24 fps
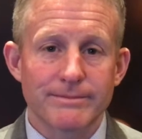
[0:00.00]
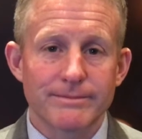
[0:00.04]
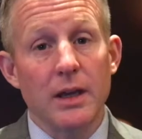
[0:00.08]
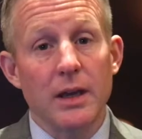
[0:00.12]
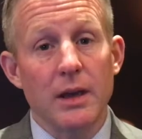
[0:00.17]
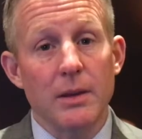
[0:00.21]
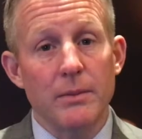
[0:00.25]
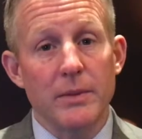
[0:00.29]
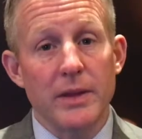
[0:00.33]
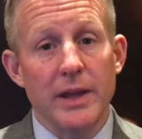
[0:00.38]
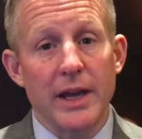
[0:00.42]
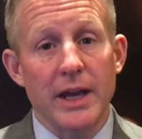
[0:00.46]

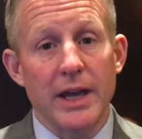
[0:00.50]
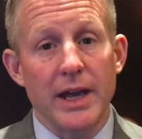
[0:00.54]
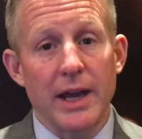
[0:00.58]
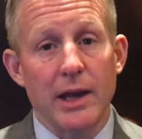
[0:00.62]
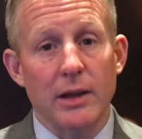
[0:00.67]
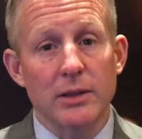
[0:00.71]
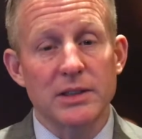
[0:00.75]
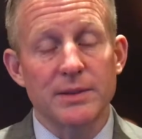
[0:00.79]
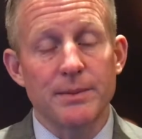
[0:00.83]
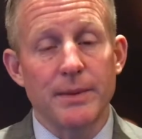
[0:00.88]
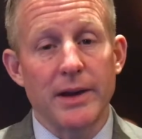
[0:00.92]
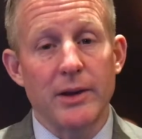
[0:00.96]
I'm the
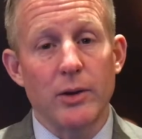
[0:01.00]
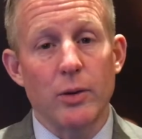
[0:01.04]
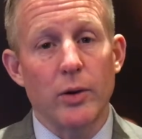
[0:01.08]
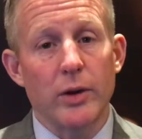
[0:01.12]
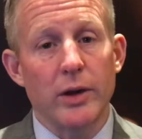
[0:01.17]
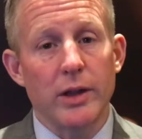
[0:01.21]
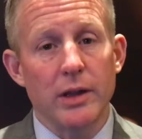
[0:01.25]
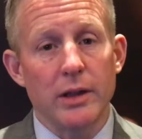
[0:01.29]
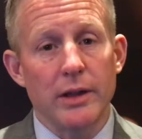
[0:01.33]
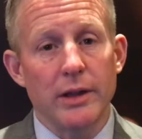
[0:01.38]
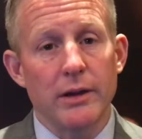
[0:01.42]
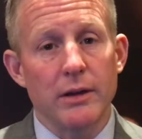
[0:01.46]
House
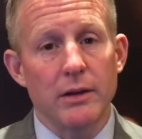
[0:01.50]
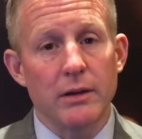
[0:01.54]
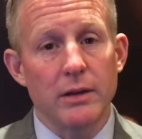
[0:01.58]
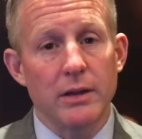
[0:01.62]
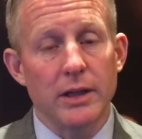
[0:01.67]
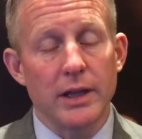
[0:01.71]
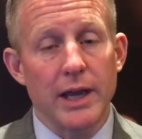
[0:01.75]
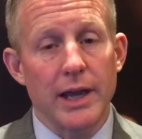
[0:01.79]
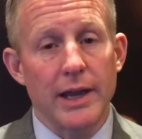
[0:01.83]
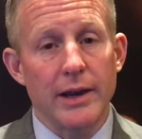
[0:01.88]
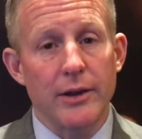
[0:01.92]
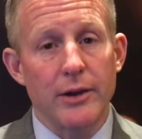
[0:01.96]
Minority Leader in
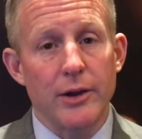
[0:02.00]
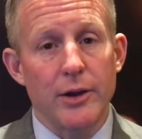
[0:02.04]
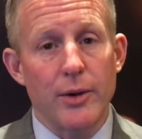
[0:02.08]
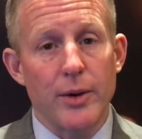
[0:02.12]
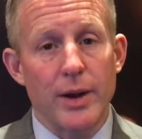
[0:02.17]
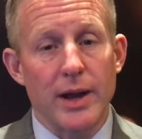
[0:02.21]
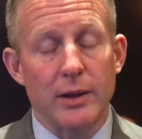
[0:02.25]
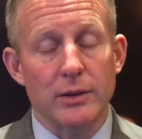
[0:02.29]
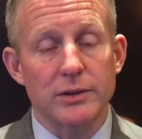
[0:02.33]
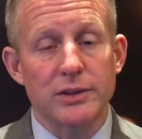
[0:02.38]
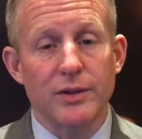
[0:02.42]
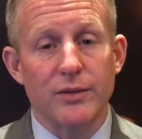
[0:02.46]
the Idaho
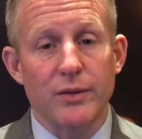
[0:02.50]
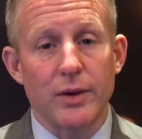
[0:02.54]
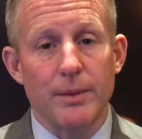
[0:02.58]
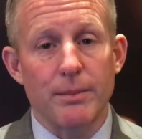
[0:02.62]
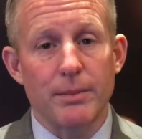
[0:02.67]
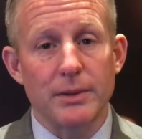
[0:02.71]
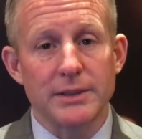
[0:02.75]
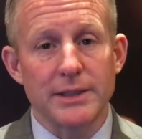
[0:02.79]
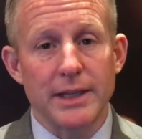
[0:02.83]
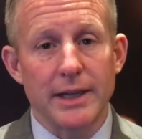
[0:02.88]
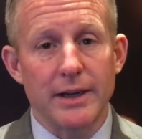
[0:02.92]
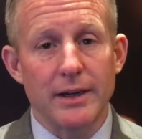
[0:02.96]
House of
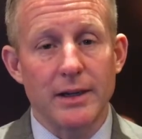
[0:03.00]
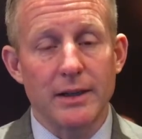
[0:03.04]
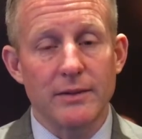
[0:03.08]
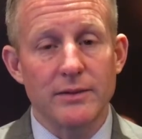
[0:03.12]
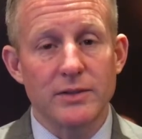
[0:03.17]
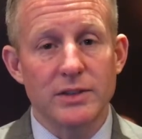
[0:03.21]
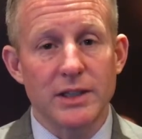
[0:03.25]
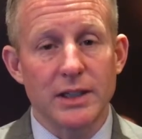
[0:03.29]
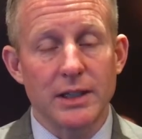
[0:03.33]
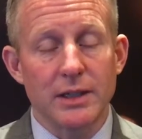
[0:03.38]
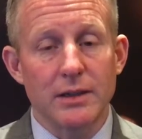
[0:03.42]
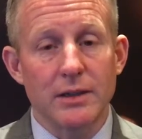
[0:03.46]

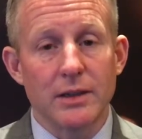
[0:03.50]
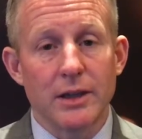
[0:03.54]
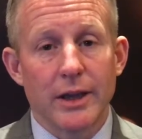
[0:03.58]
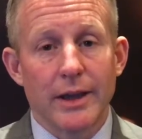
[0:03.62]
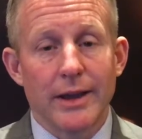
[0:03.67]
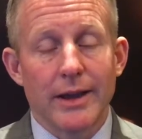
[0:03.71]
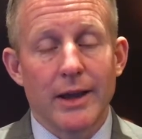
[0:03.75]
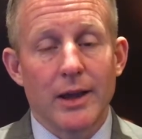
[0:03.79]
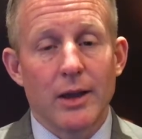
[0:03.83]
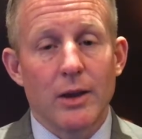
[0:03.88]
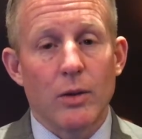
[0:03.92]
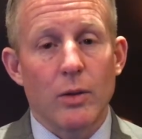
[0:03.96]
Representatives, and
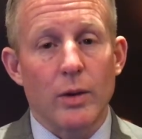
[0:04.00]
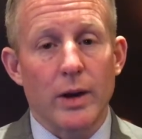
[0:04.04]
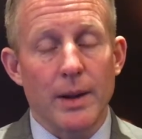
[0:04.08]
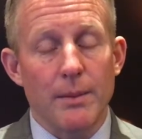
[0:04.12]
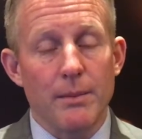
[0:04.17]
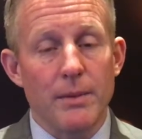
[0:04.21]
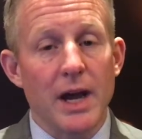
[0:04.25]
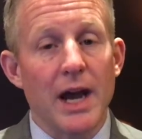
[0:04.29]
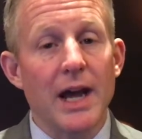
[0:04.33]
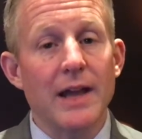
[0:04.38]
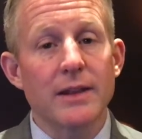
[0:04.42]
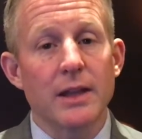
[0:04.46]
when
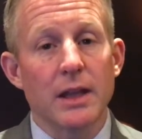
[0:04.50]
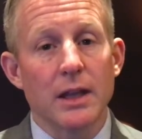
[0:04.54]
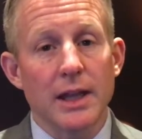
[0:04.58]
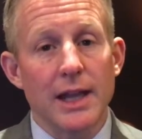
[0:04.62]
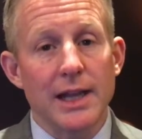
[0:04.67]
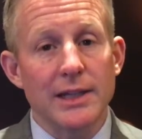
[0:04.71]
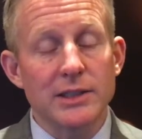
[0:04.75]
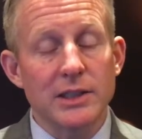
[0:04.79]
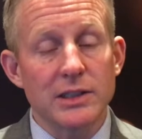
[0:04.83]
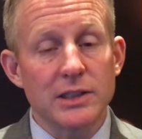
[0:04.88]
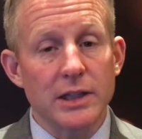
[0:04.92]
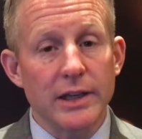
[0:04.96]
I'm not in the
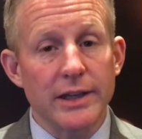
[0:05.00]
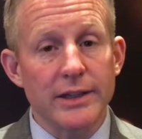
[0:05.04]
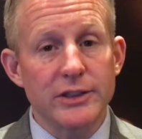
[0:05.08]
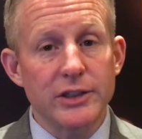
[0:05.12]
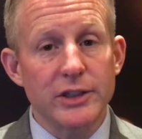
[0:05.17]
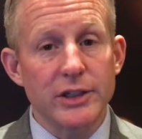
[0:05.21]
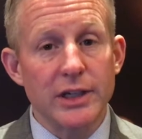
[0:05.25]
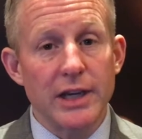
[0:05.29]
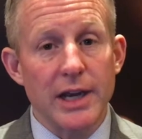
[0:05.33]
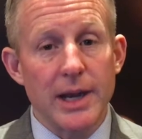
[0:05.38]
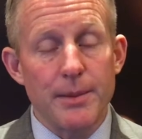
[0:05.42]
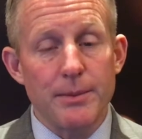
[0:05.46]

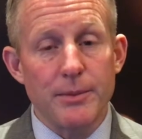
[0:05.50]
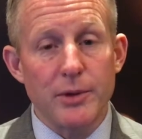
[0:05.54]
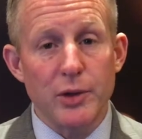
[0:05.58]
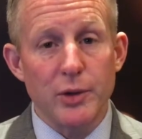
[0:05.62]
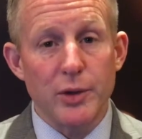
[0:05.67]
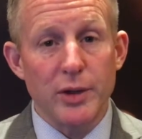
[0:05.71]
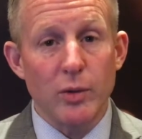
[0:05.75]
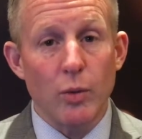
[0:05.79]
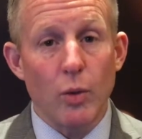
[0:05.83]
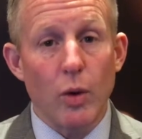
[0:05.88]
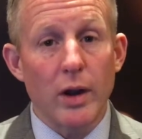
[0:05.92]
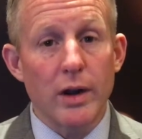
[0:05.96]
legislature, I'm
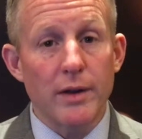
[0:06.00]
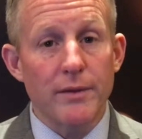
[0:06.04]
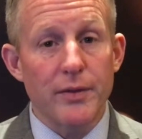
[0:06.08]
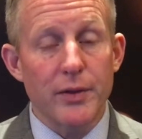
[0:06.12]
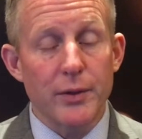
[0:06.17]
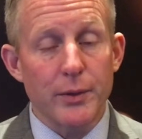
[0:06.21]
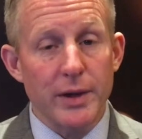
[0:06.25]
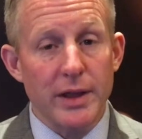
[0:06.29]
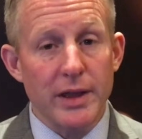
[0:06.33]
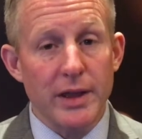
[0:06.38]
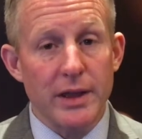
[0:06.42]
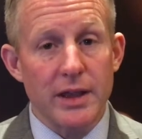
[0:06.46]
doing one of
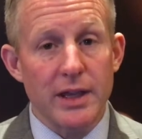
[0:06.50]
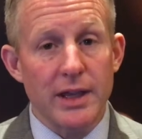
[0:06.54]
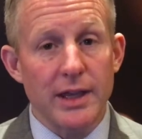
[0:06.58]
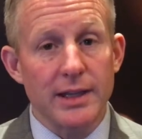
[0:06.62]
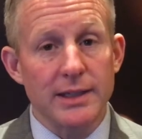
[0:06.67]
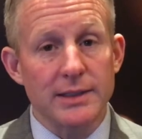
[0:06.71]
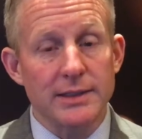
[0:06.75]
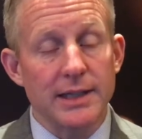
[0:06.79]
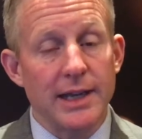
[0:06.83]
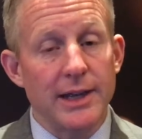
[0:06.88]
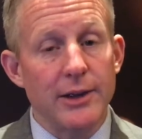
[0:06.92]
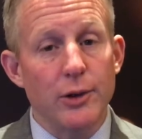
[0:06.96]
three
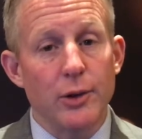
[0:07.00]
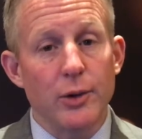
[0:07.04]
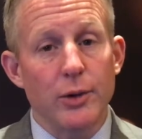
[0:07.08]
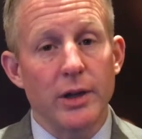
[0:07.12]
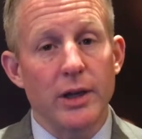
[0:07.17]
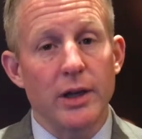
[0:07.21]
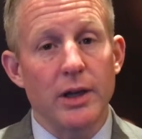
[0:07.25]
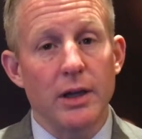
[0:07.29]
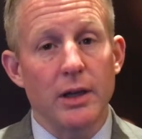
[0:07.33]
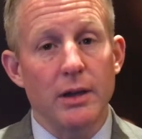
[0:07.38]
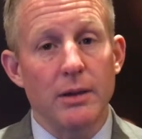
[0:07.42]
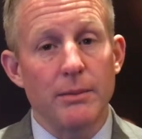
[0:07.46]
things. I own
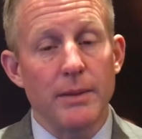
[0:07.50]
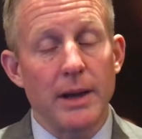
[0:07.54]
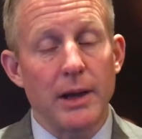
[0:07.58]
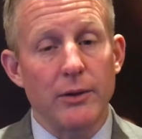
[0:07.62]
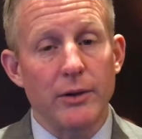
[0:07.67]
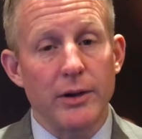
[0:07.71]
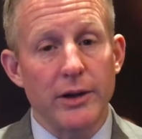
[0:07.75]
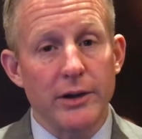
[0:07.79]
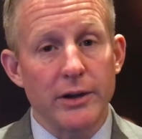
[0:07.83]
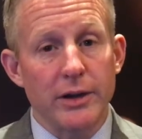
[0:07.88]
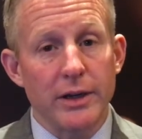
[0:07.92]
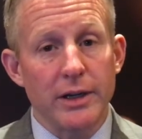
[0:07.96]
a
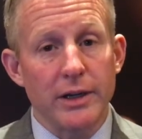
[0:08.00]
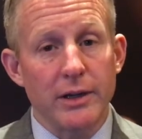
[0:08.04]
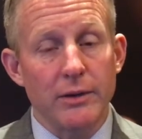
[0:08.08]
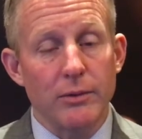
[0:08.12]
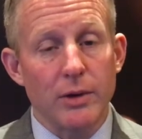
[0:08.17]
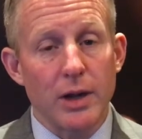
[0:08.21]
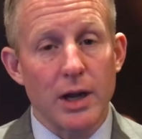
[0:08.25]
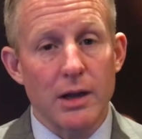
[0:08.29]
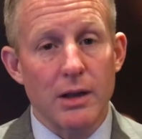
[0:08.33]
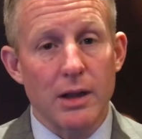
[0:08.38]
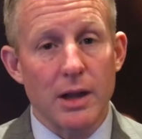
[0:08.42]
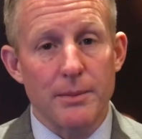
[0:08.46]
mountaineering and
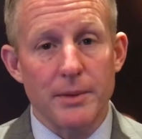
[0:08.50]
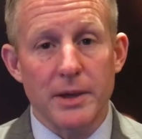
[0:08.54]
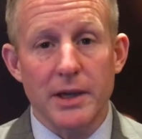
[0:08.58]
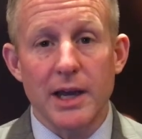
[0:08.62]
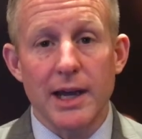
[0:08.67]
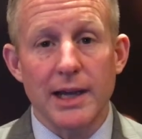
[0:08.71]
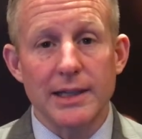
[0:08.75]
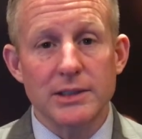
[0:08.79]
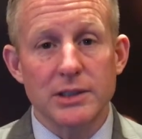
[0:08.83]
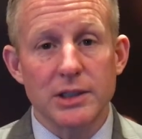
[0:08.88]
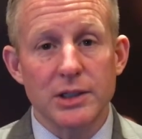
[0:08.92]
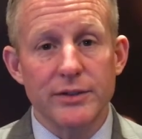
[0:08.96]
rock climbing
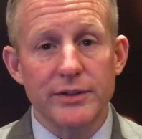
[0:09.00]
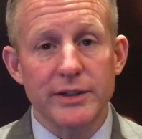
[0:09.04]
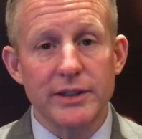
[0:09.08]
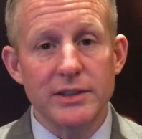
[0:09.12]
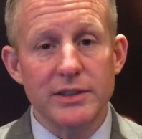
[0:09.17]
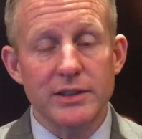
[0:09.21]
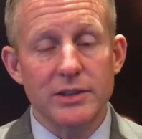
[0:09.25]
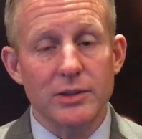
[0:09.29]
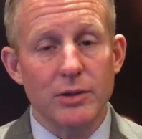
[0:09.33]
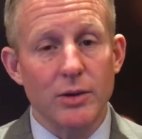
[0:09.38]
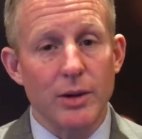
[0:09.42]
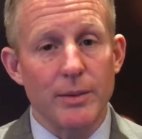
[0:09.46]
guide
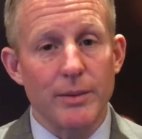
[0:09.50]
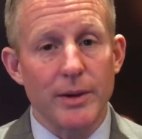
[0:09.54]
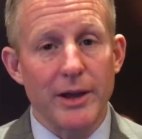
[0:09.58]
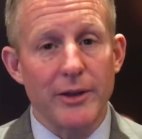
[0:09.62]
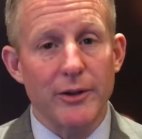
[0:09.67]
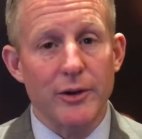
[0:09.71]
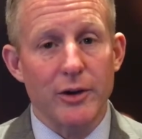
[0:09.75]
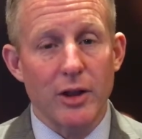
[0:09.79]
service, so I'm either